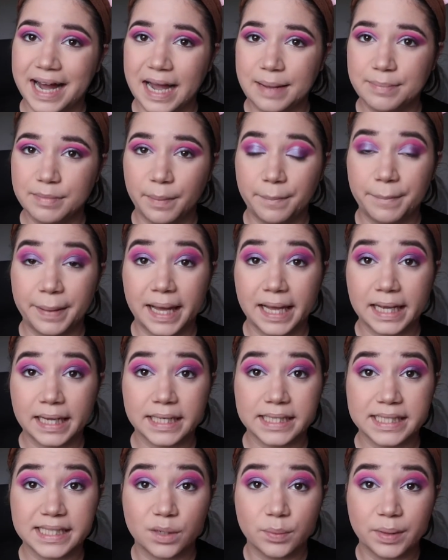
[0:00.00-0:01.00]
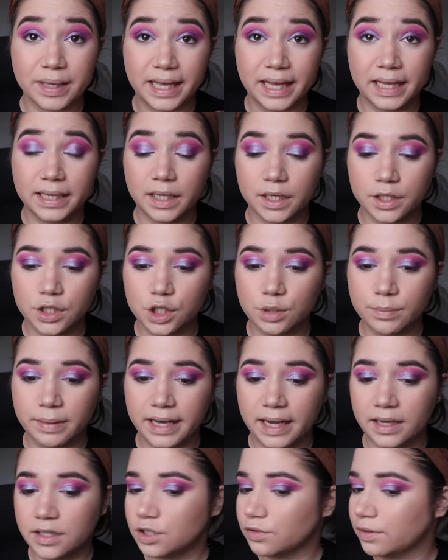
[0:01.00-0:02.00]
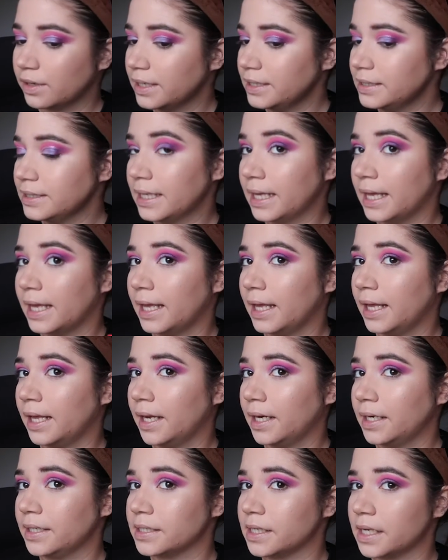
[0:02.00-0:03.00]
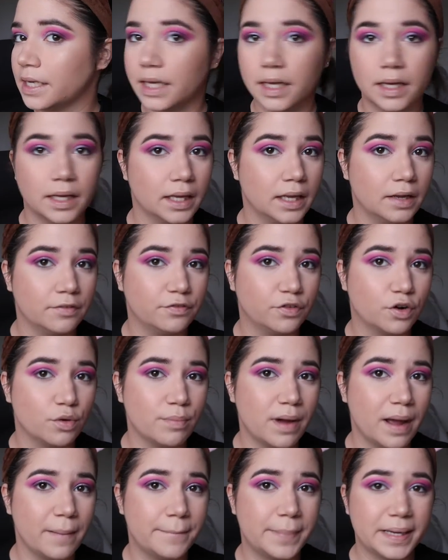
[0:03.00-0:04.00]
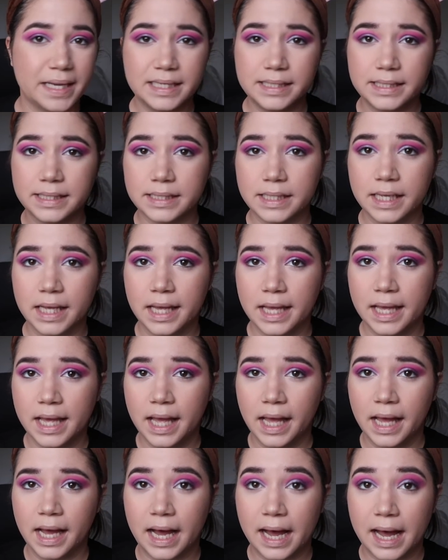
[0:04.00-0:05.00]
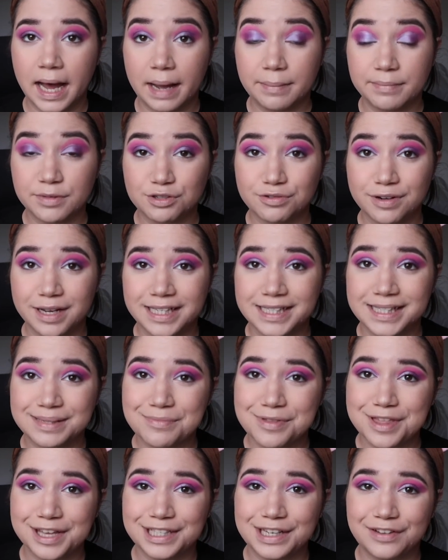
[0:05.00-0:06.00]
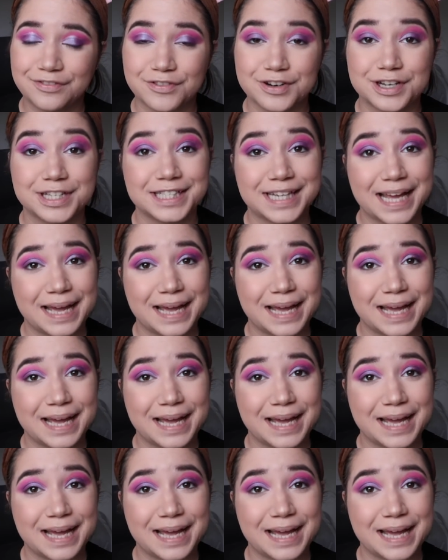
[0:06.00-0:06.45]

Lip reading: I'm back so we can do my under eyes, and for my base I'm trying something different.